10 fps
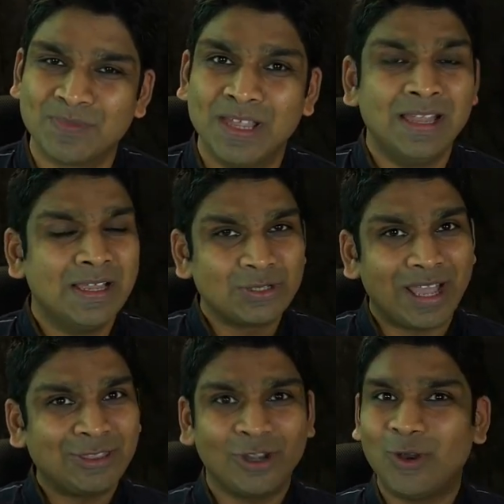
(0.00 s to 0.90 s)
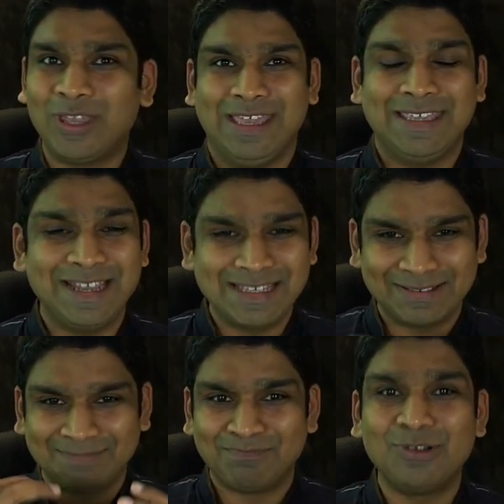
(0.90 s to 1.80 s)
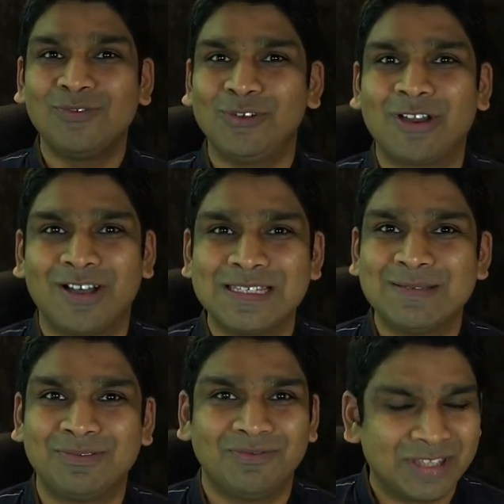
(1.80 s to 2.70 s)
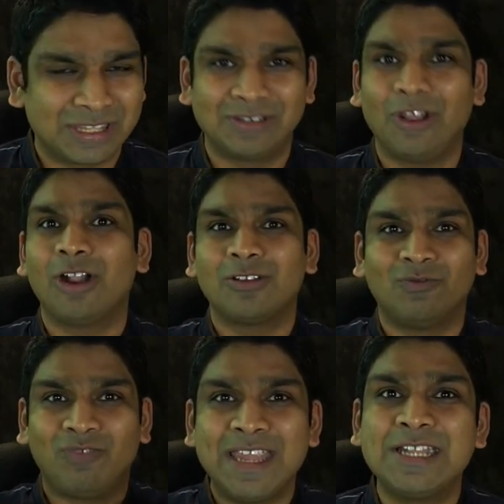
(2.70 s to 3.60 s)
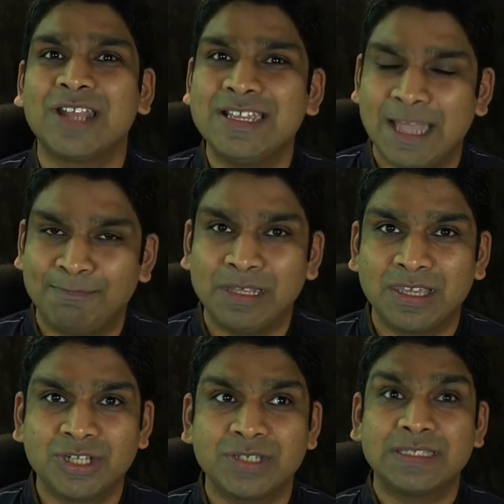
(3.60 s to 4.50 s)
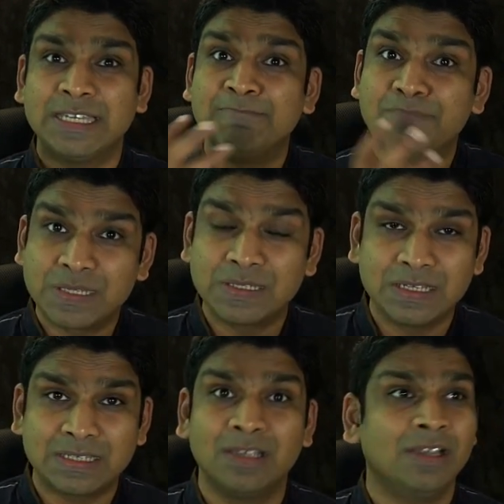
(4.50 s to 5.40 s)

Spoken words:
So I thought, okay, here is a beautiful concept with a lot of wide range applications in business,